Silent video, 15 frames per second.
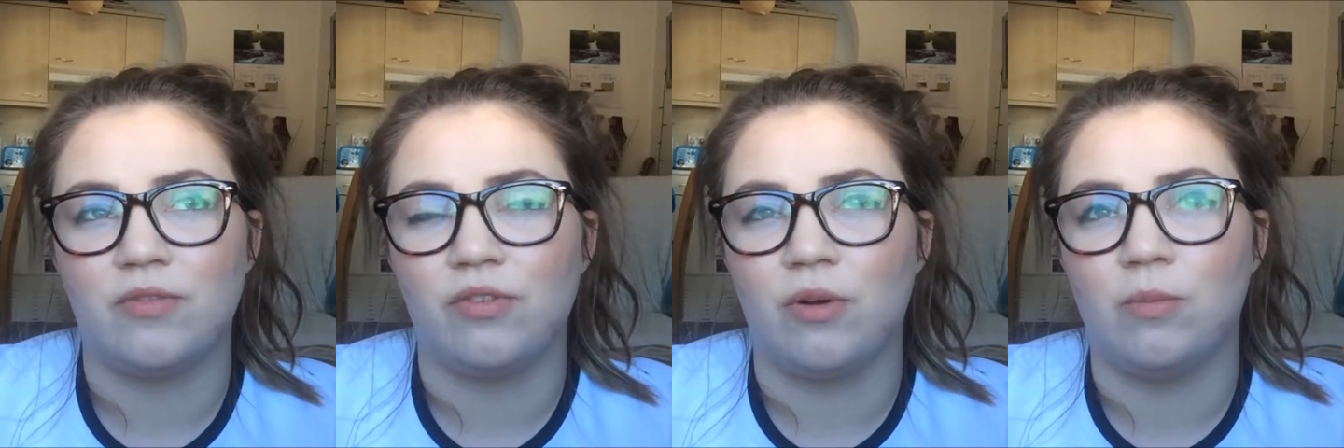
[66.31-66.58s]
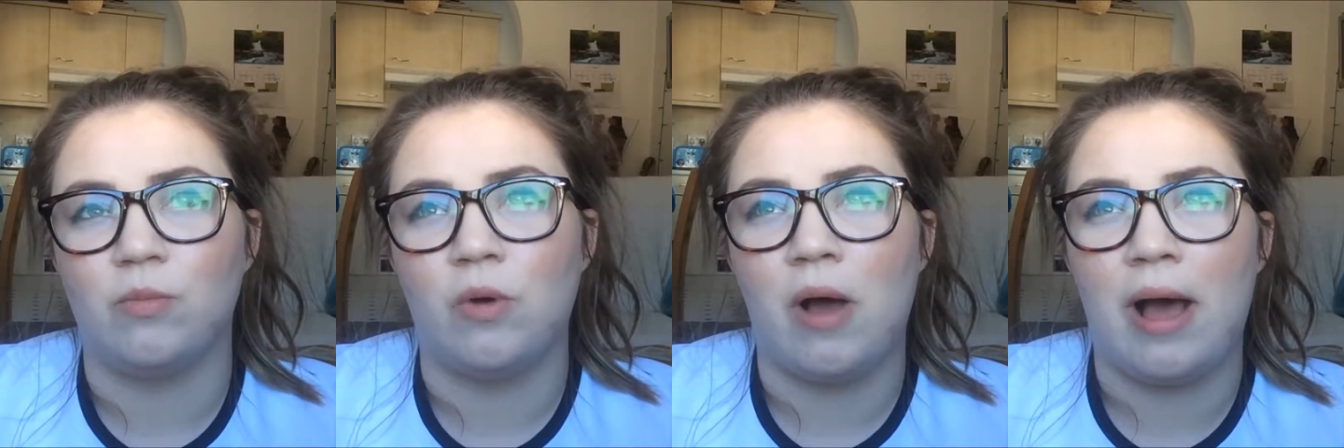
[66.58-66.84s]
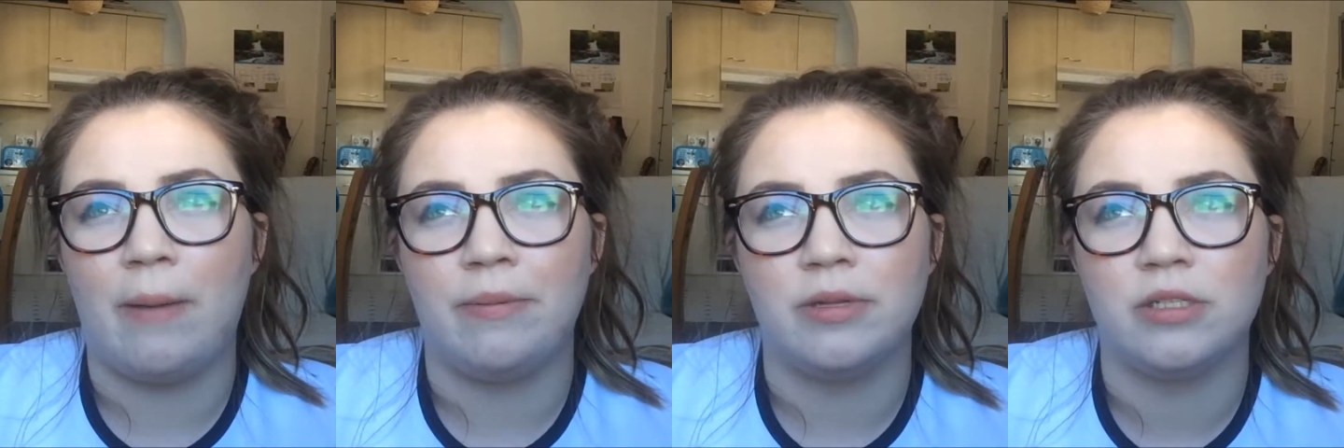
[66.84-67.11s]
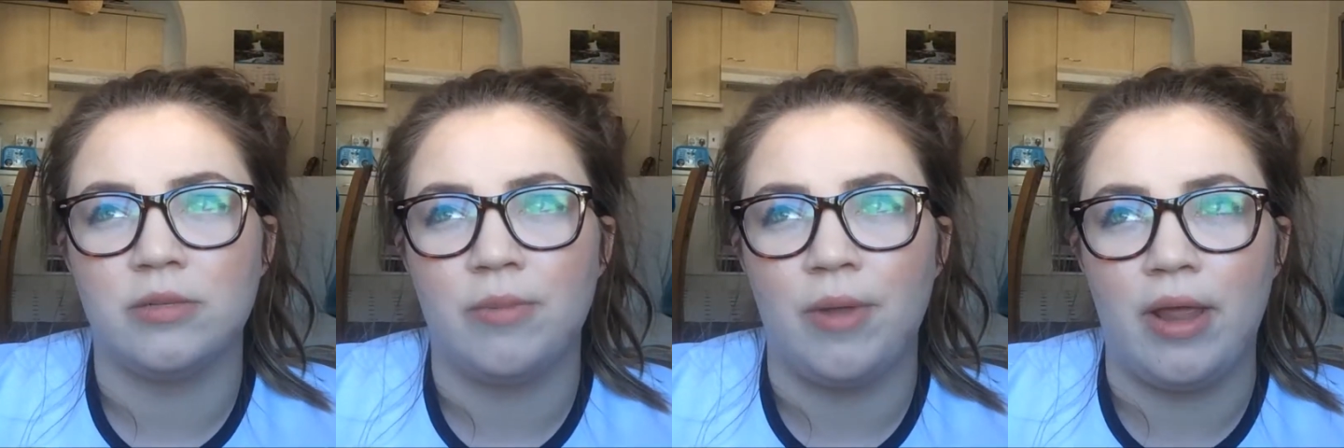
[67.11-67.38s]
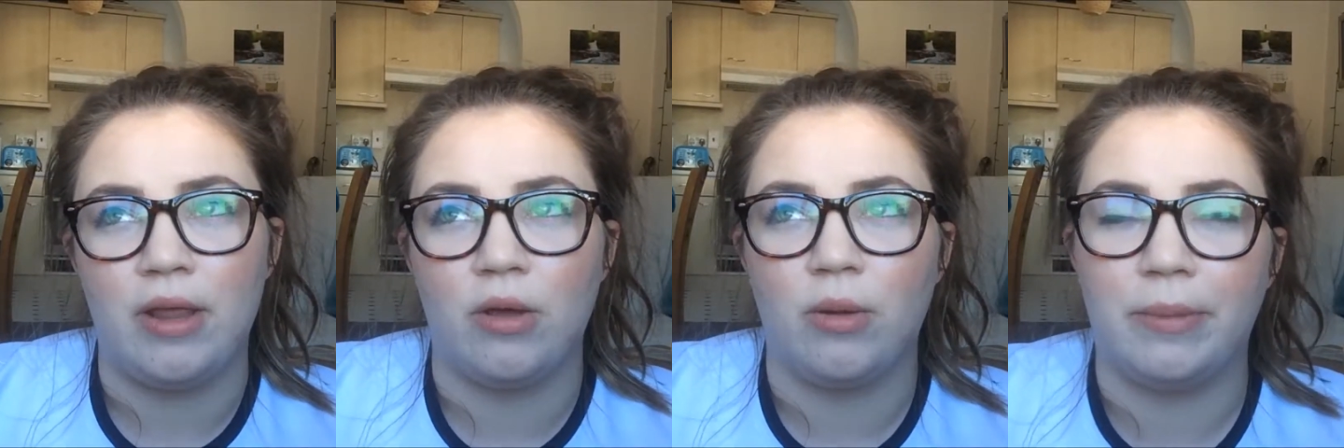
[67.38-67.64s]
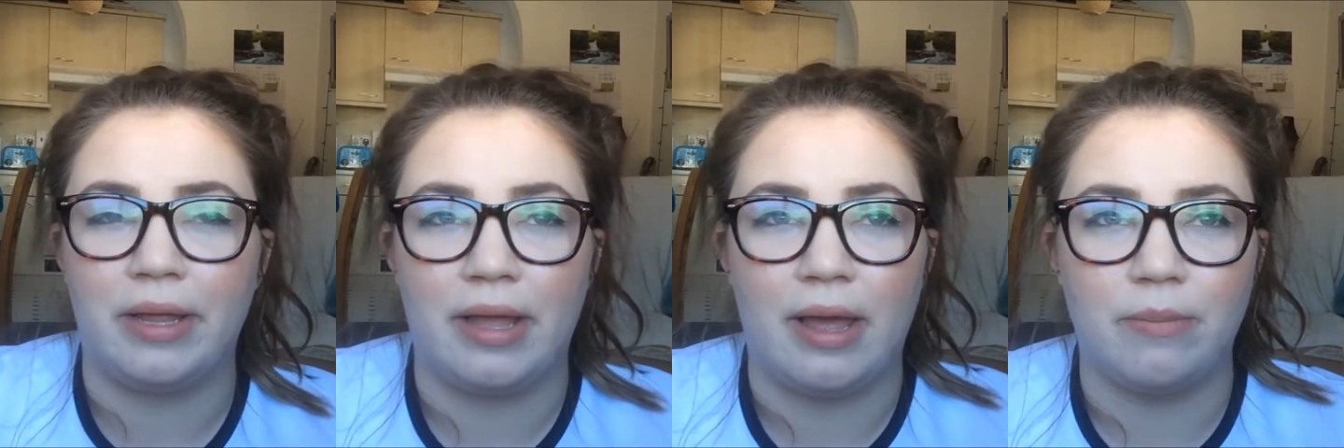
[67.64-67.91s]
from what happened to me on
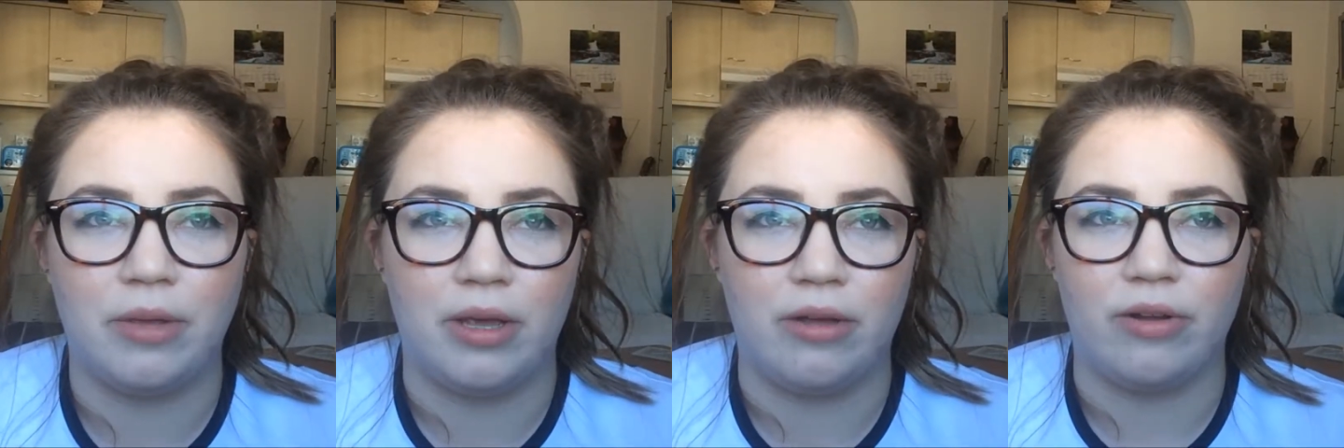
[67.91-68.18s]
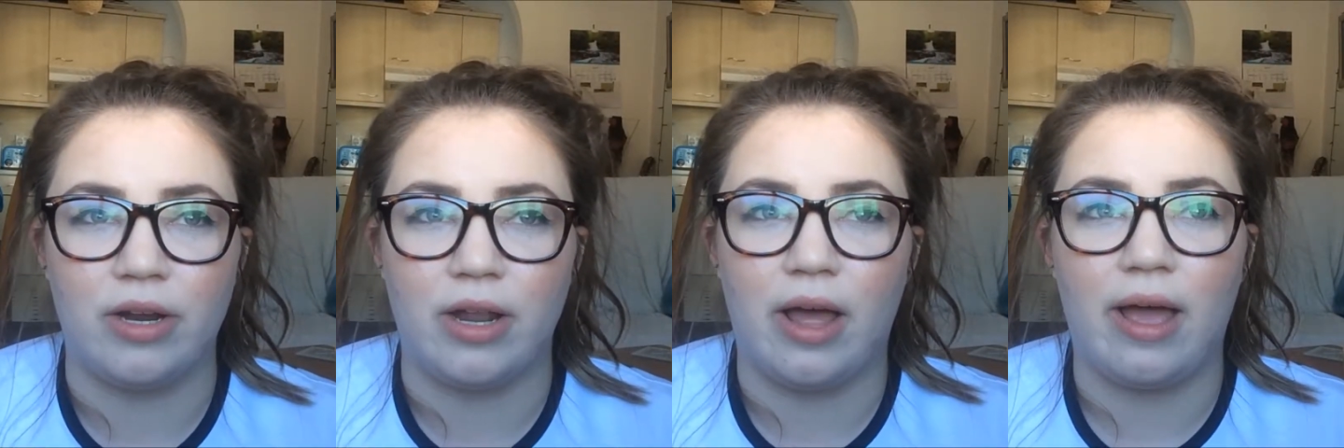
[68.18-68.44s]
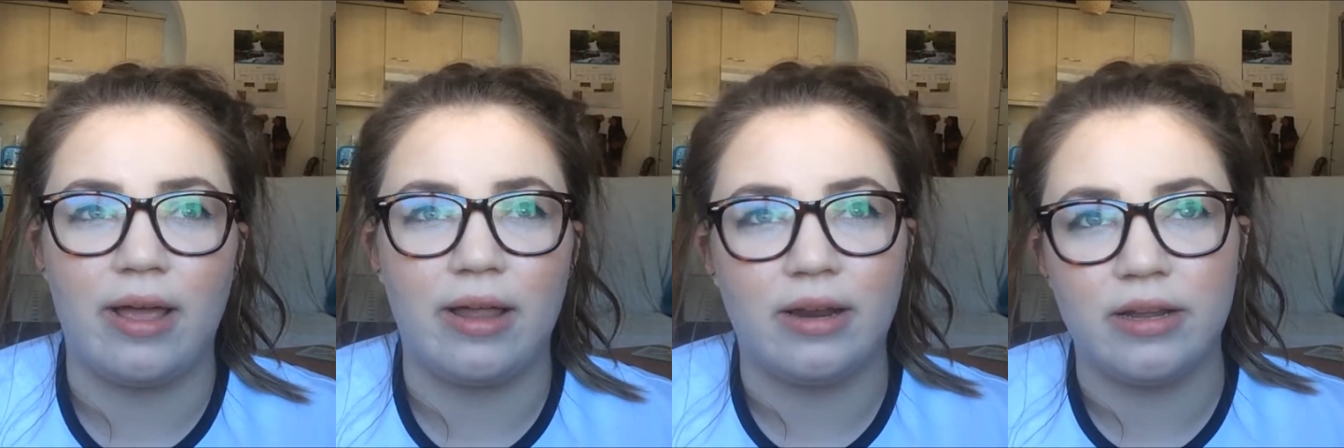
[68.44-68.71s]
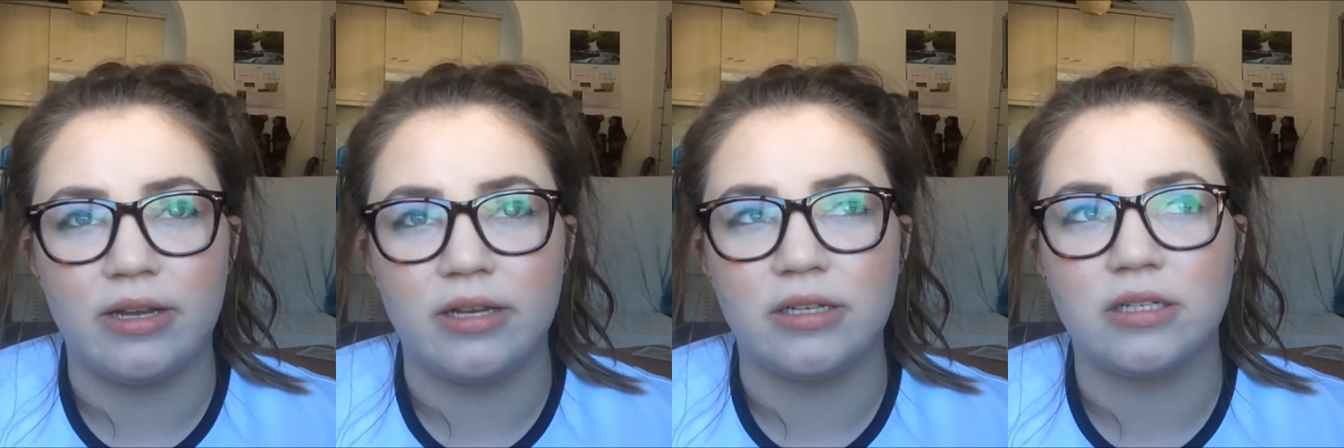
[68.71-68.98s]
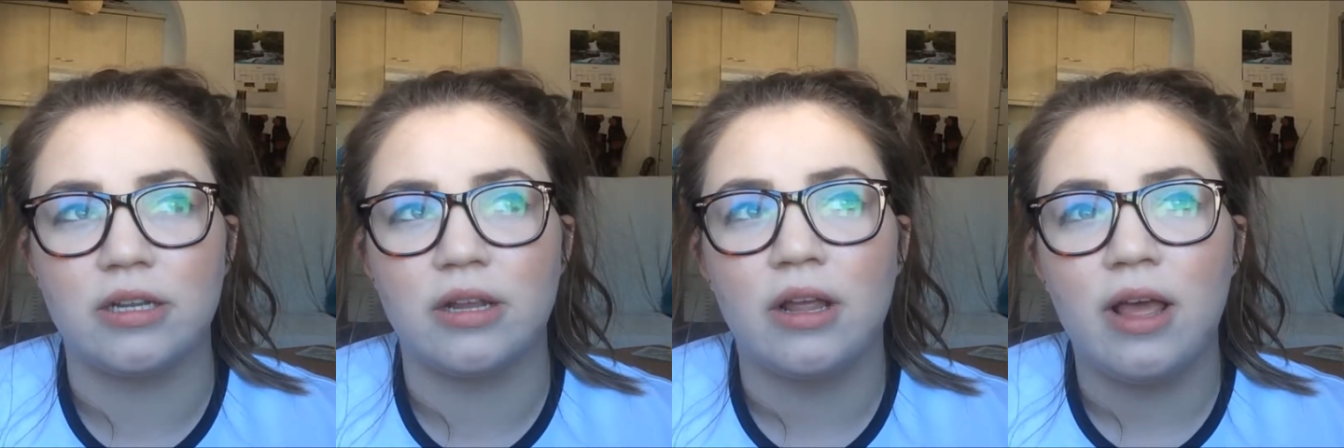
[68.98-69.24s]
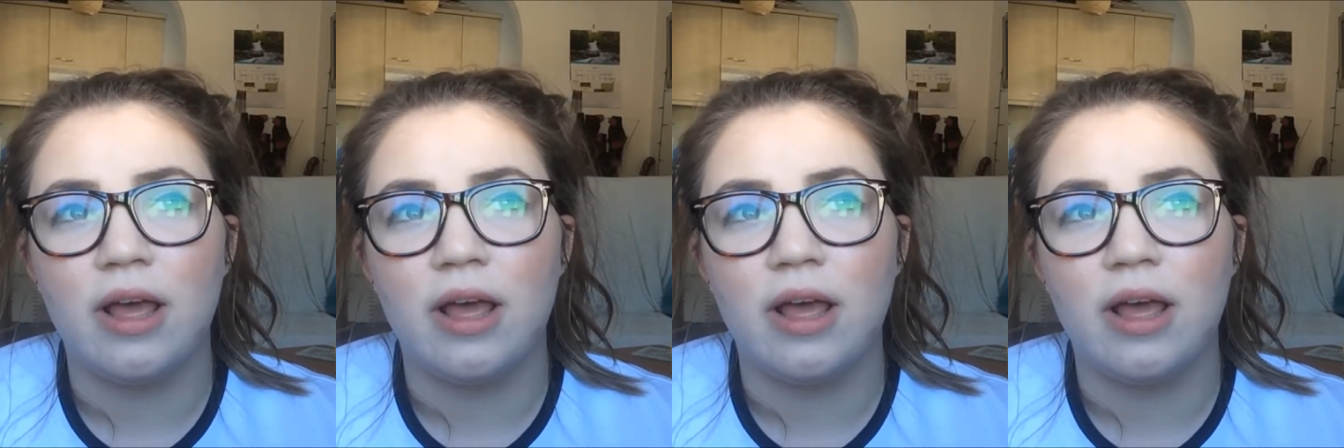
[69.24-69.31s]
my gap year in Ireland.